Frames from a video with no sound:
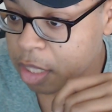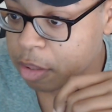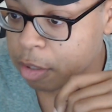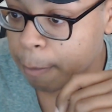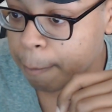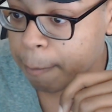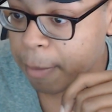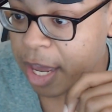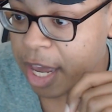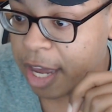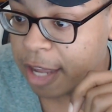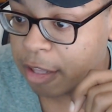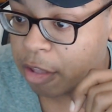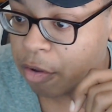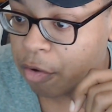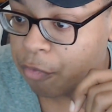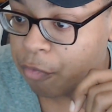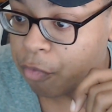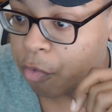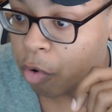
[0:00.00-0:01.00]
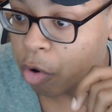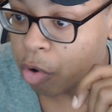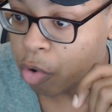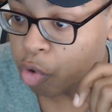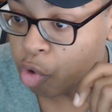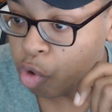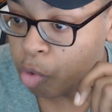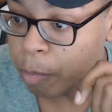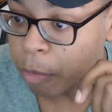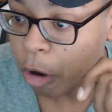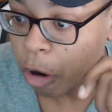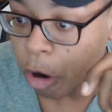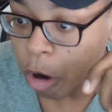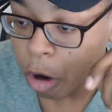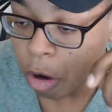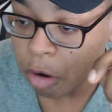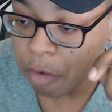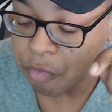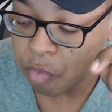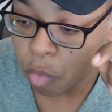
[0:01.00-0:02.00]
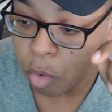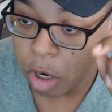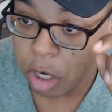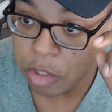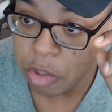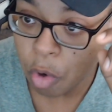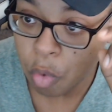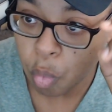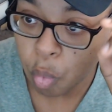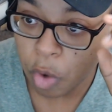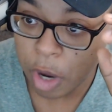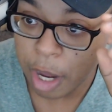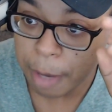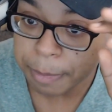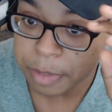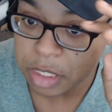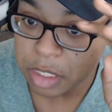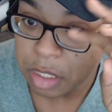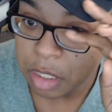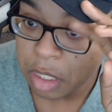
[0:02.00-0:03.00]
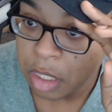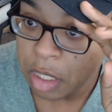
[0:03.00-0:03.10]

the man for whom all of Wano wept.